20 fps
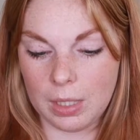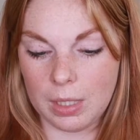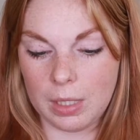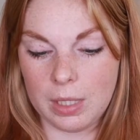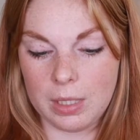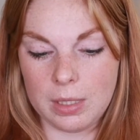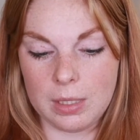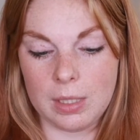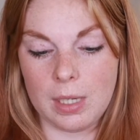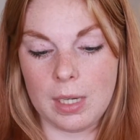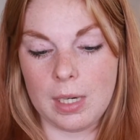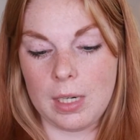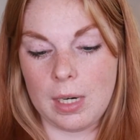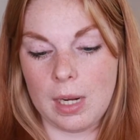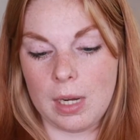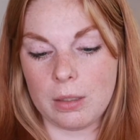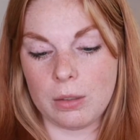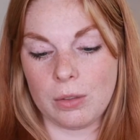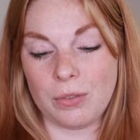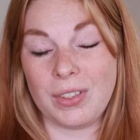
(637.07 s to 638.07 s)
Let's get
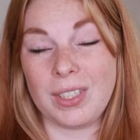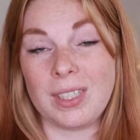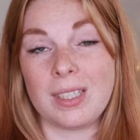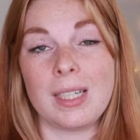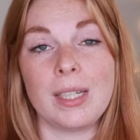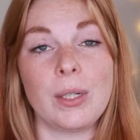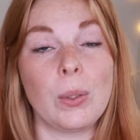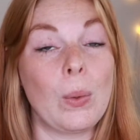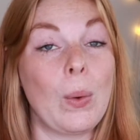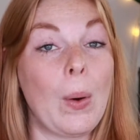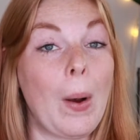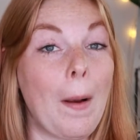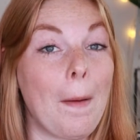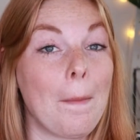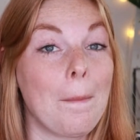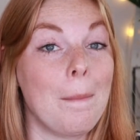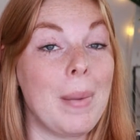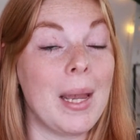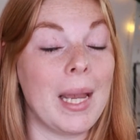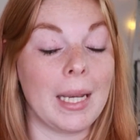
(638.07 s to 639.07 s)
it out of this little
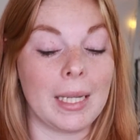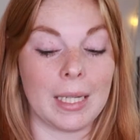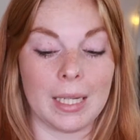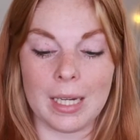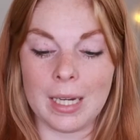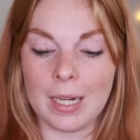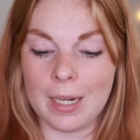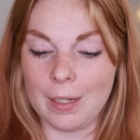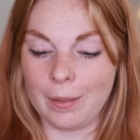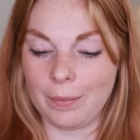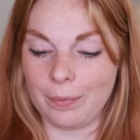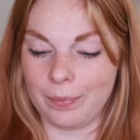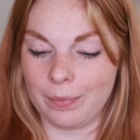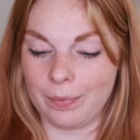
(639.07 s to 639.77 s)
baggie.